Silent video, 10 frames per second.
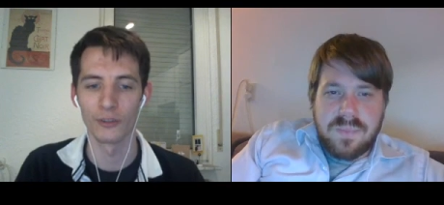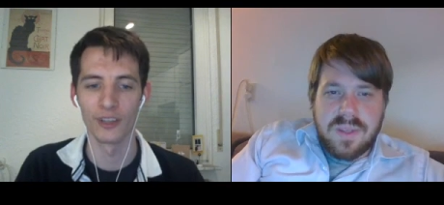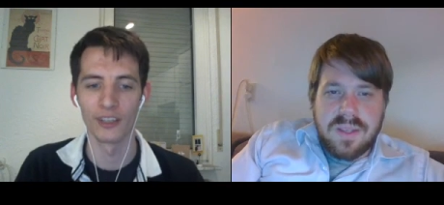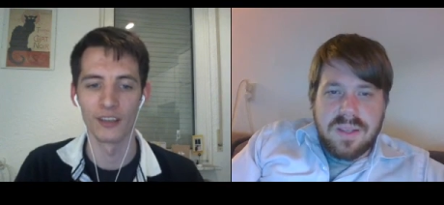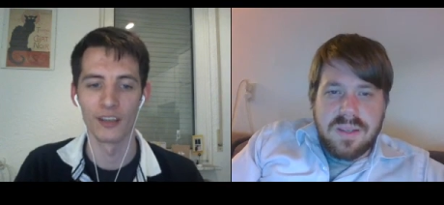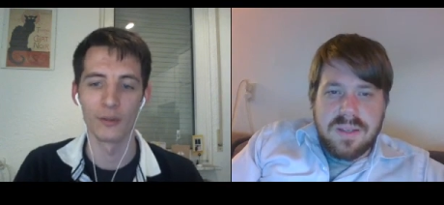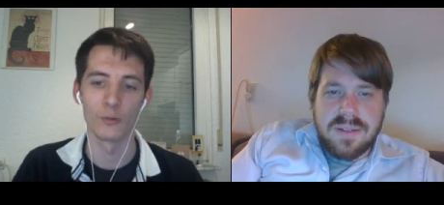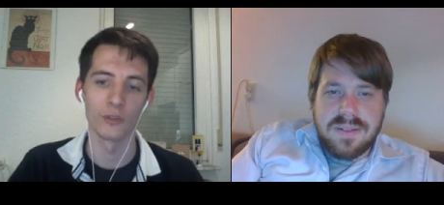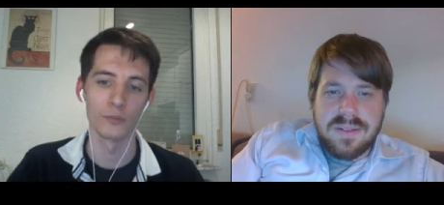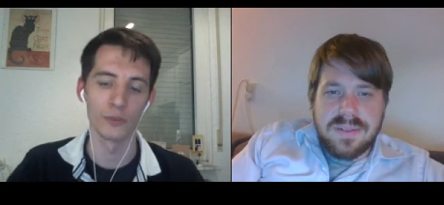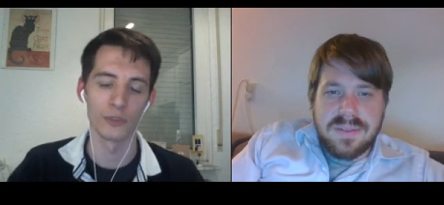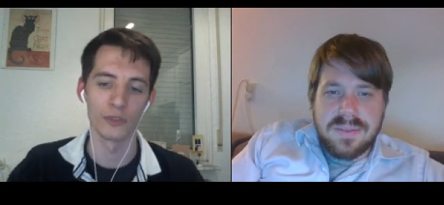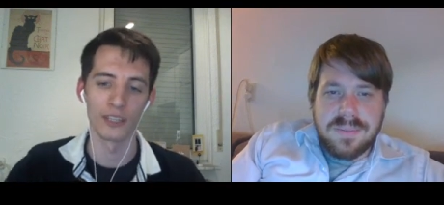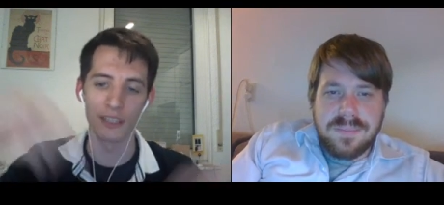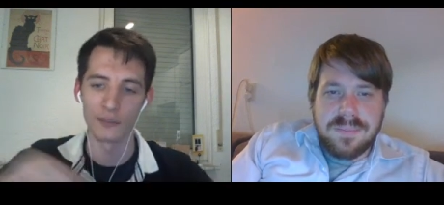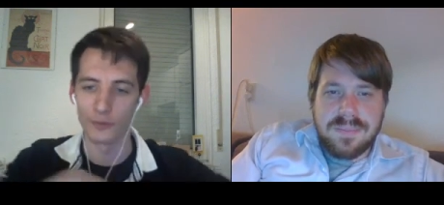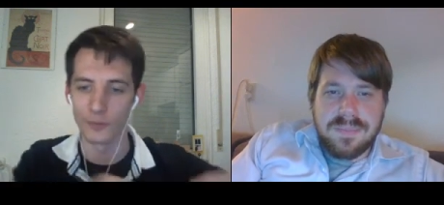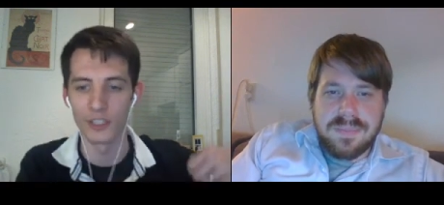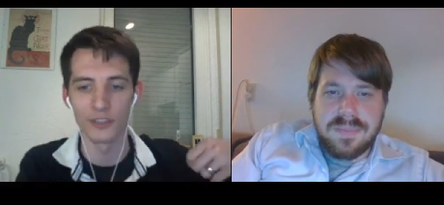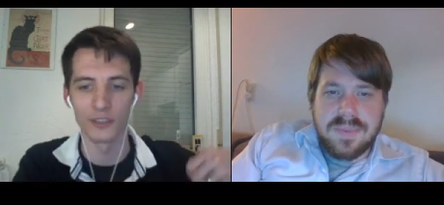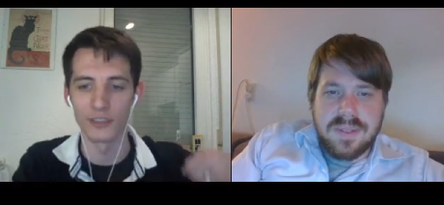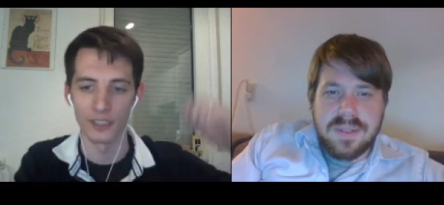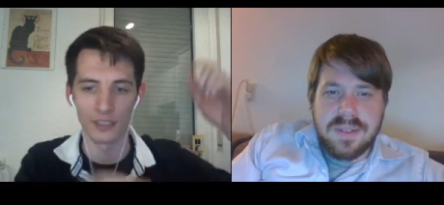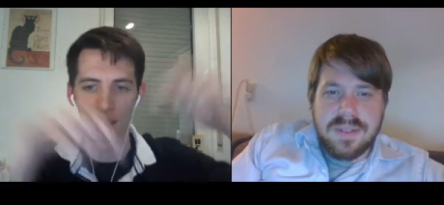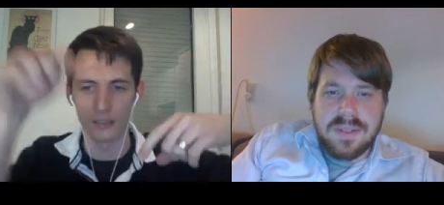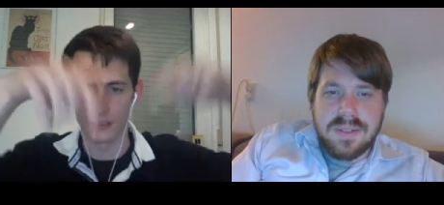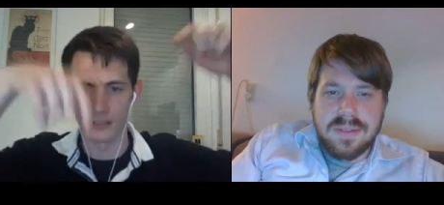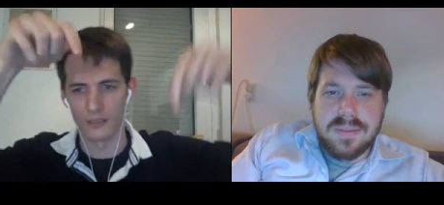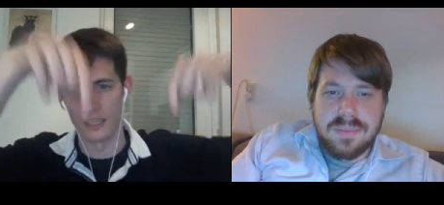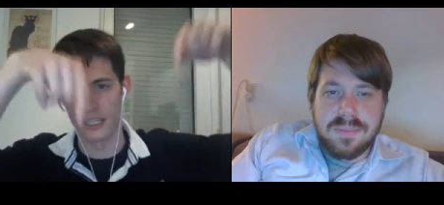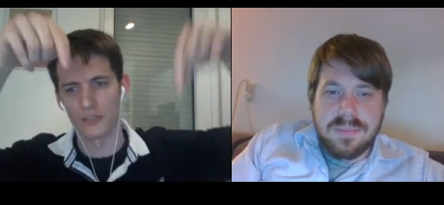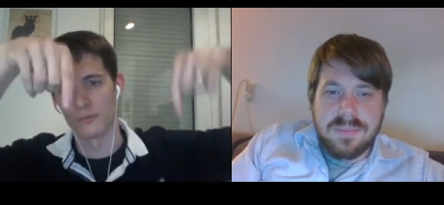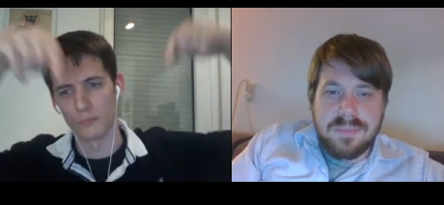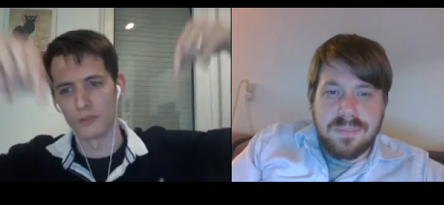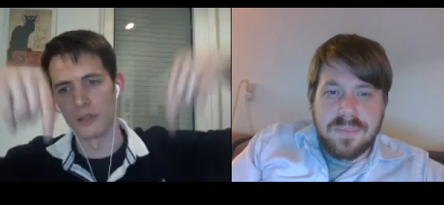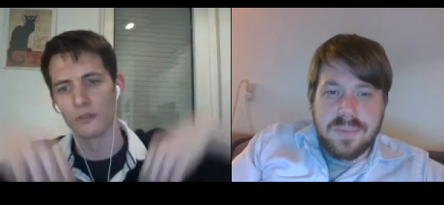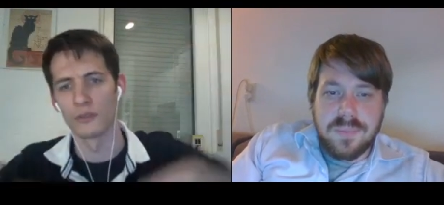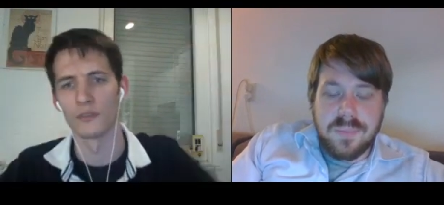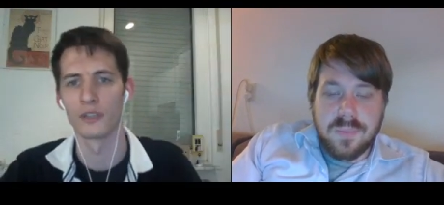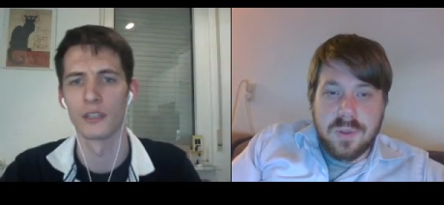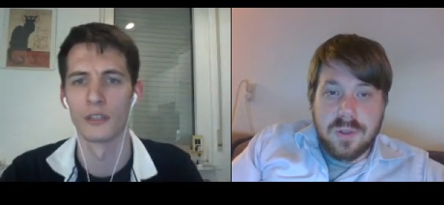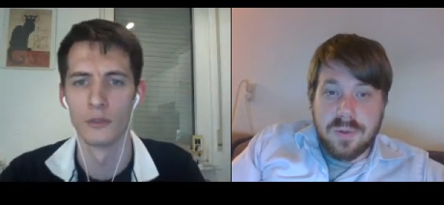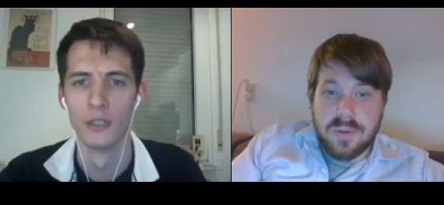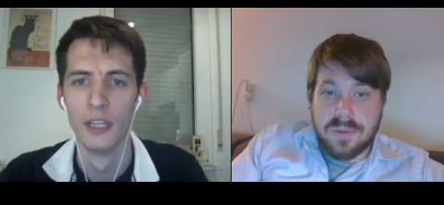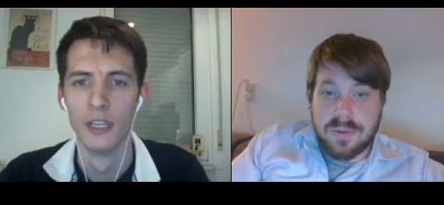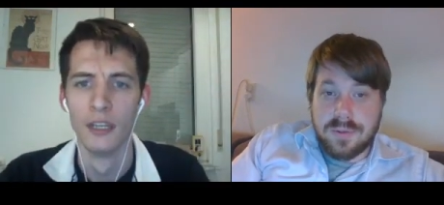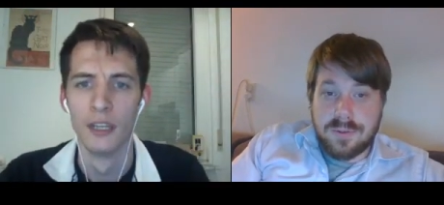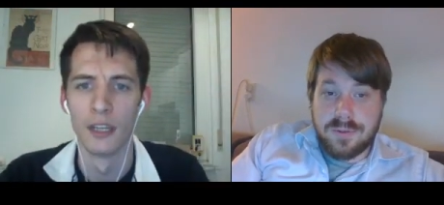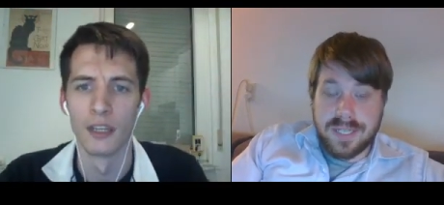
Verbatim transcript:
Speaker 1: Cool. Okay. Well, great. I will put that information in the section